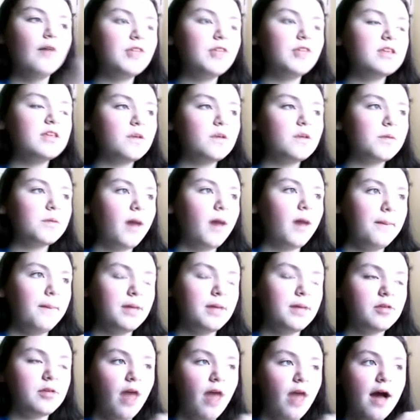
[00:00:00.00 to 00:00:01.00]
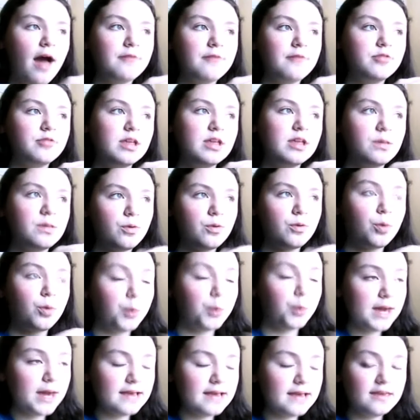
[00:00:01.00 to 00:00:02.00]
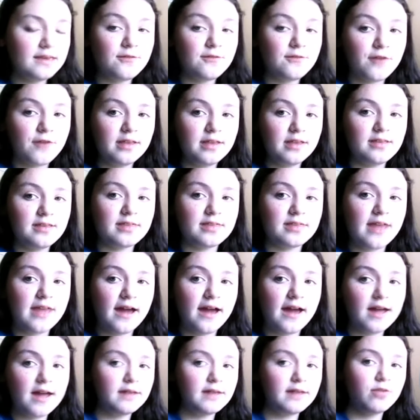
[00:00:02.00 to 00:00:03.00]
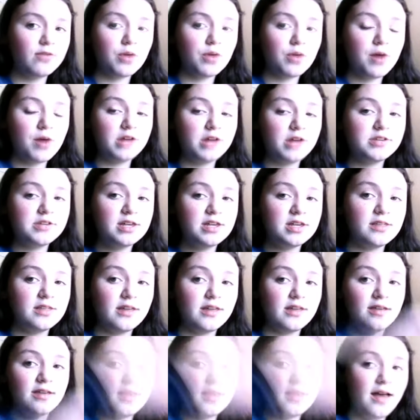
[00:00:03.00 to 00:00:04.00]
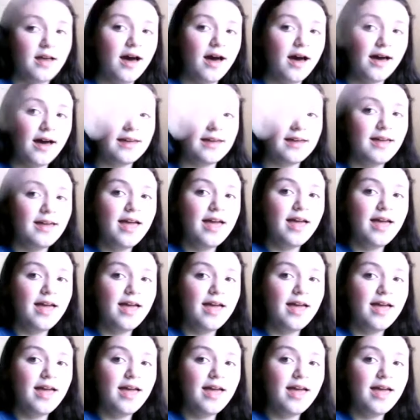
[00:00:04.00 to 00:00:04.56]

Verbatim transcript: summer camp because I have these crazy friends there. And if they're watching this, hi.